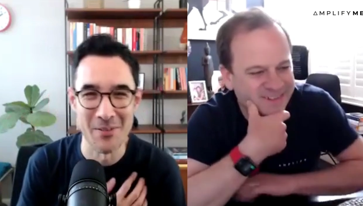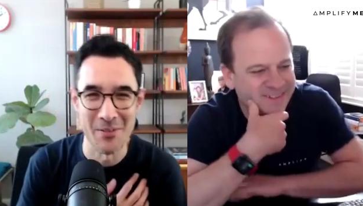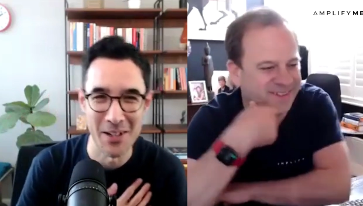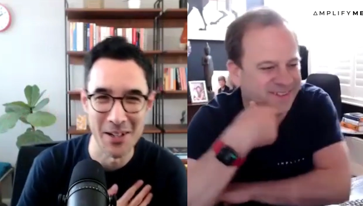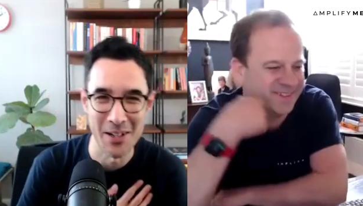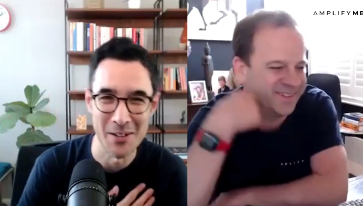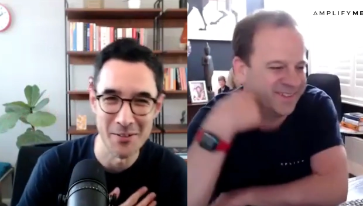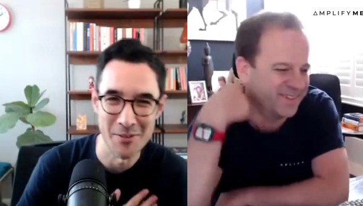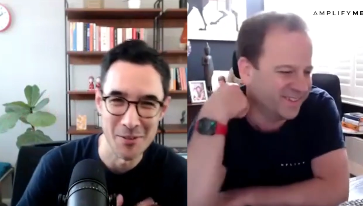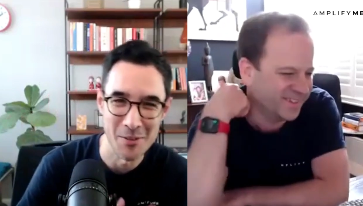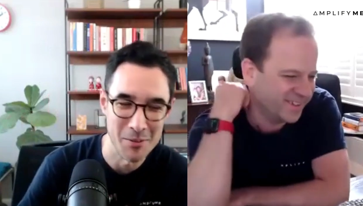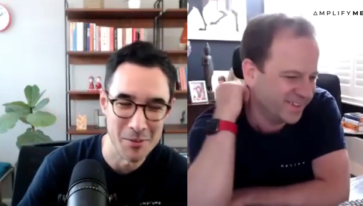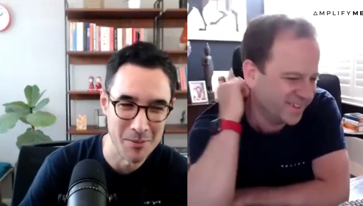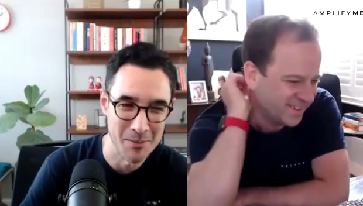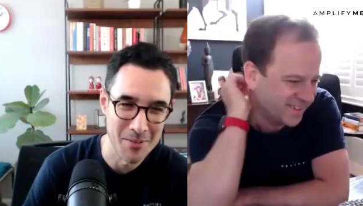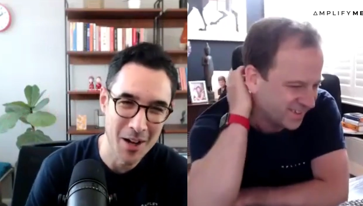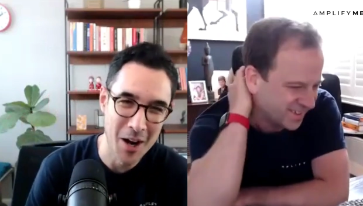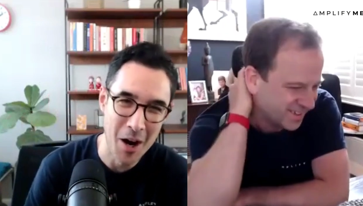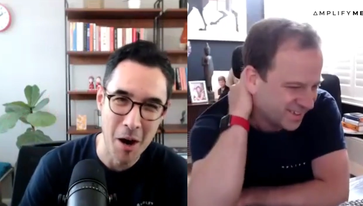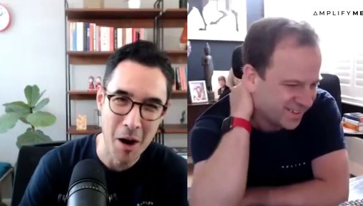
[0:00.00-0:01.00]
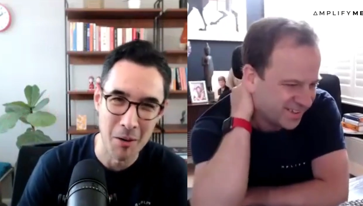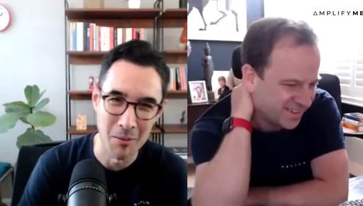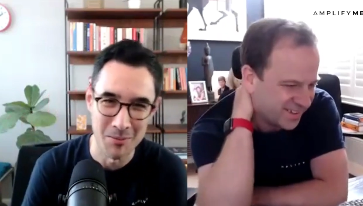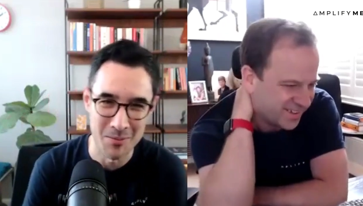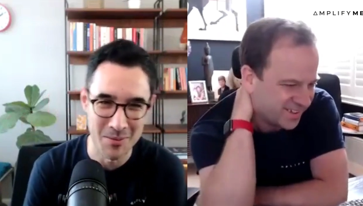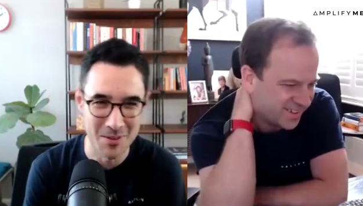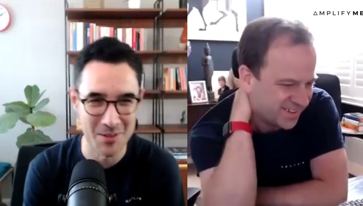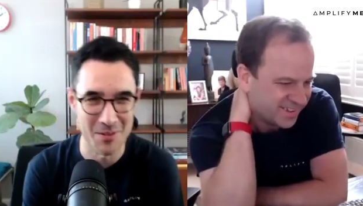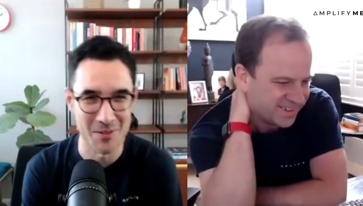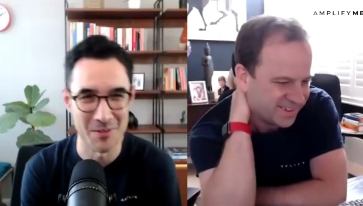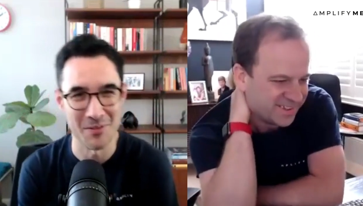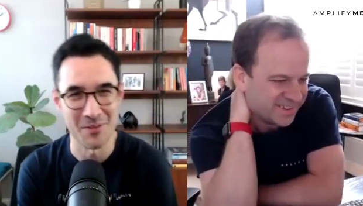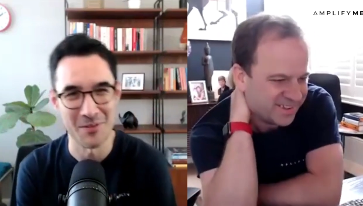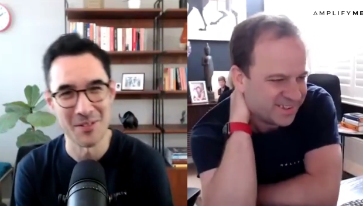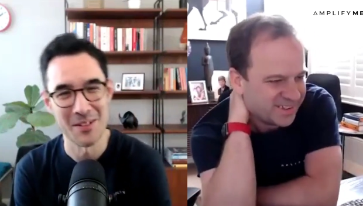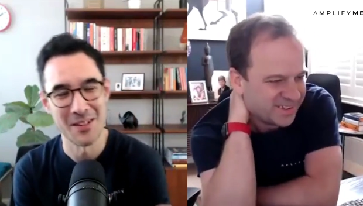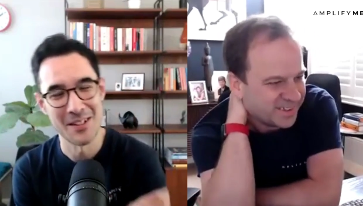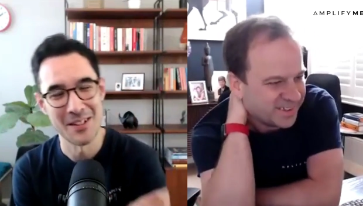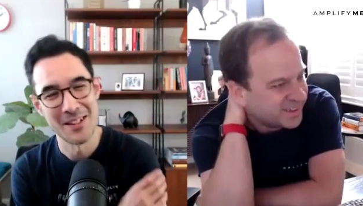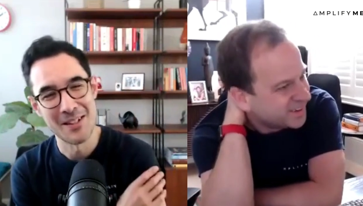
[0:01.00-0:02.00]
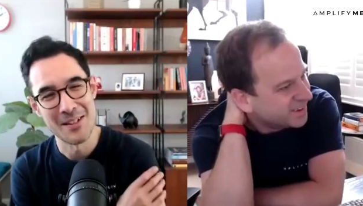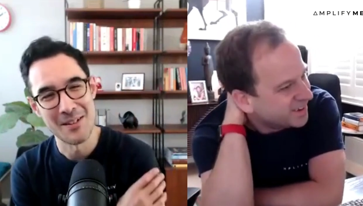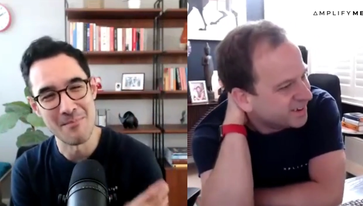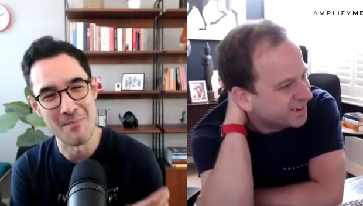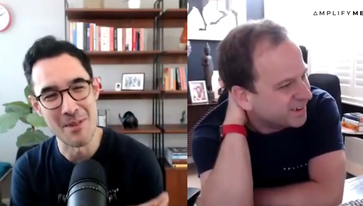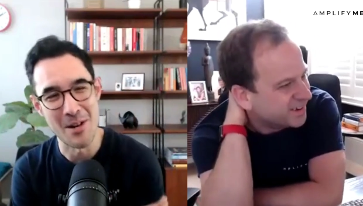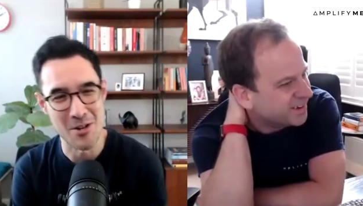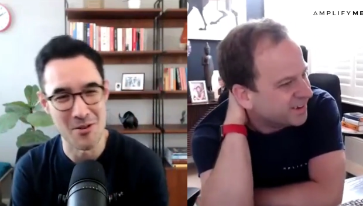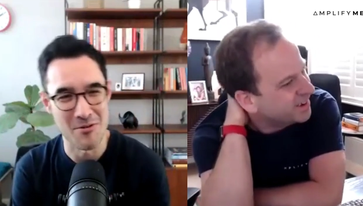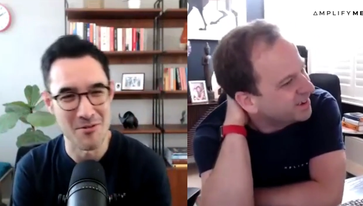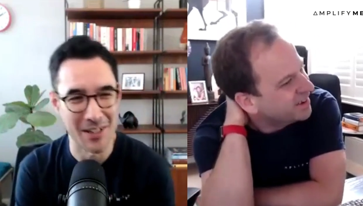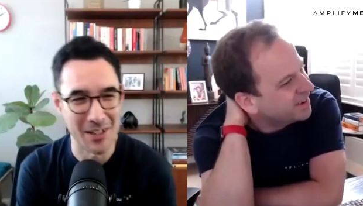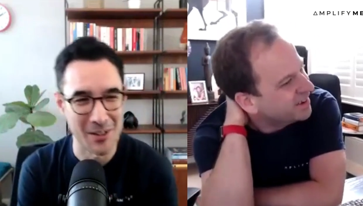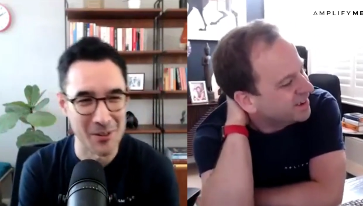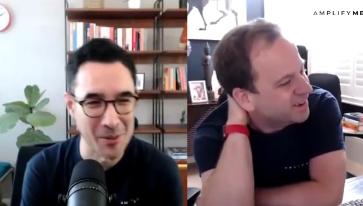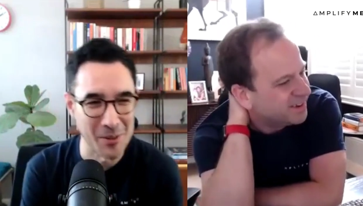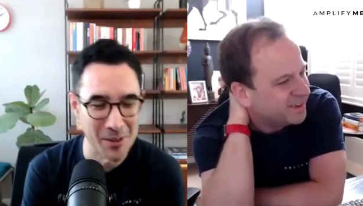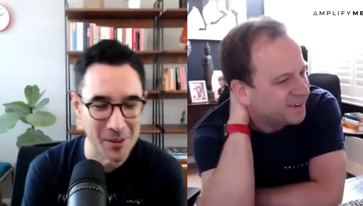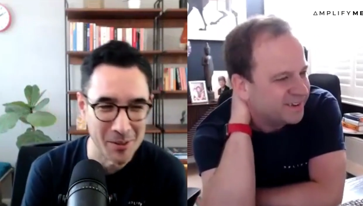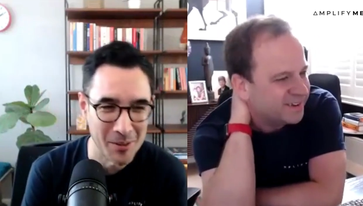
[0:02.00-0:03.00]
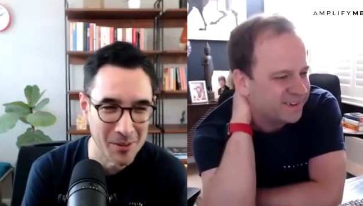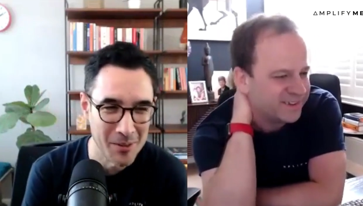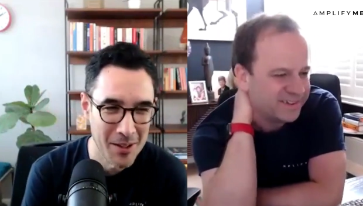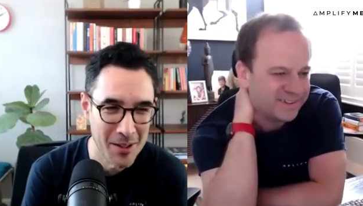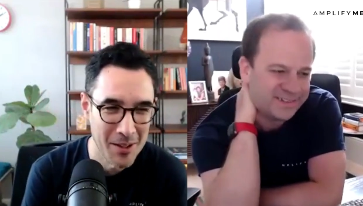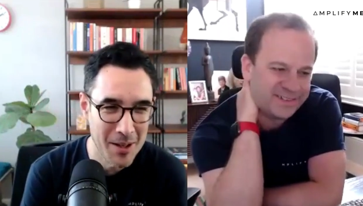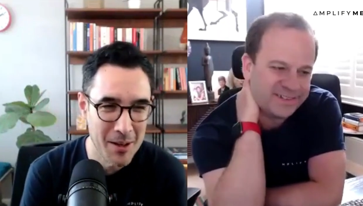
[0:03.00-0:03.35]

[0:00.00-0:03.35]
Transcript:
Speaker 1: and wonderful arms of measuring oil.